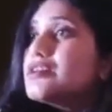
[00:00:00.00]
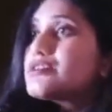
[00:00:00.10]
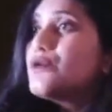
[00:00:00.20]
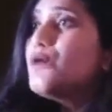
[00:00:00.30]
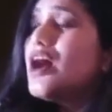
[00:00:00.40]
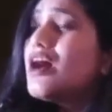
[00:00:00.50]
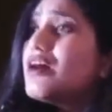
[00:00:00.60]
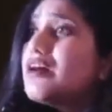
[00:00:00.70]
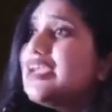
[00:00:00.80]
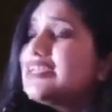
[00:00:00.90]
So
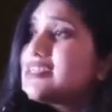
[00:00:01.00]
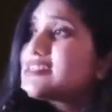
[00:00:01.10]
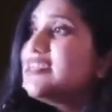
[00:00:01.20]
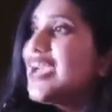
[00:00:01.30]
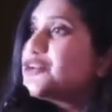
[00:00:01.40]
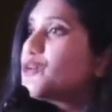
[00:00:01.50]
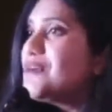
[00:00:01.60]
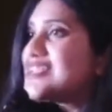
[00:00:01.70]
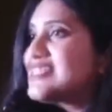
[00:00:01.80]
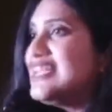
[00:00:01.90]
it is yet to
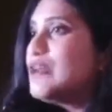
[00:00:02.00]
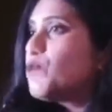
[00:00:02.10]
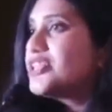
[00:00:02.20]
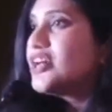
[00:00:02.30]
be seen what